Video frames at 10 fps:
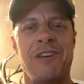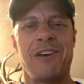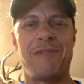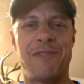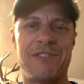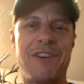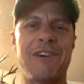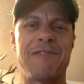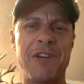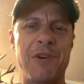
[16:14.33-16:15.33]
a
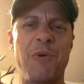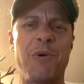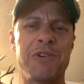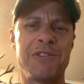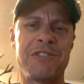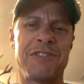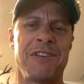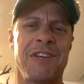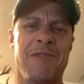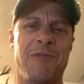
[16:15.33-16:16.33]
photography course
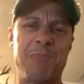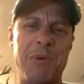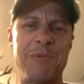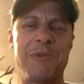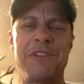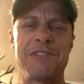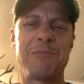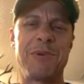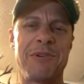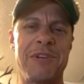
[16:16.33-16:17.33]
for people with
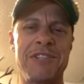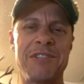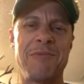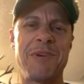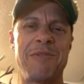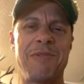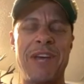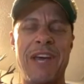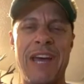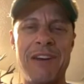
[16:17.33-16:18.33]
disabilities, and we
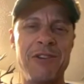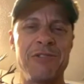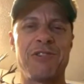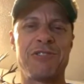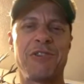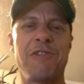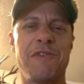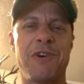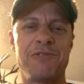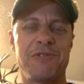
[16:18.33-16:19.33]
had to use our cell
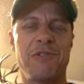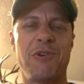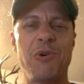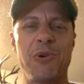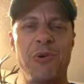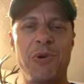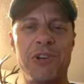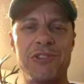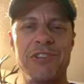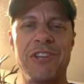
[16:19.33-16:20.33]
phones for the whole
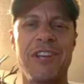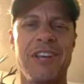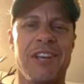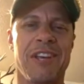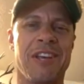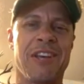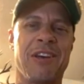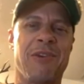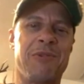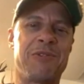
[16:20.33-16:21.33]
course,
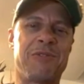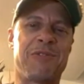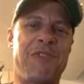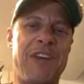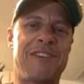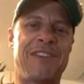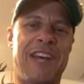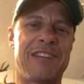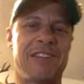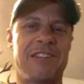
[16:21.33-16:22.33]
which was
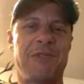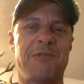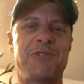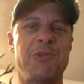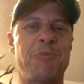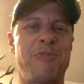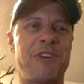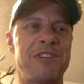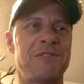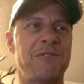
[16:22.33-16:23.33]
fantastic. There were 2
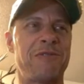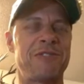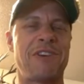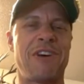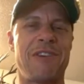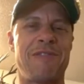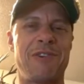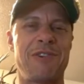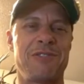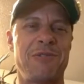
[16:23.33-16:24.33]
professional
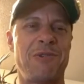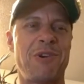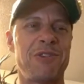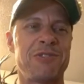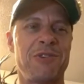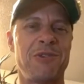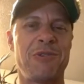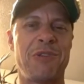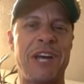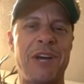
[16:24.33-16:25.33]
photographers who were
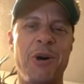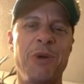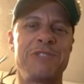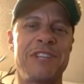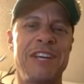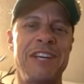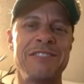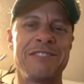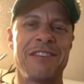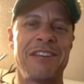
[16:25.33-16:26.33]
also like
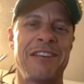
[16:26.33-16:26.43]
OTs,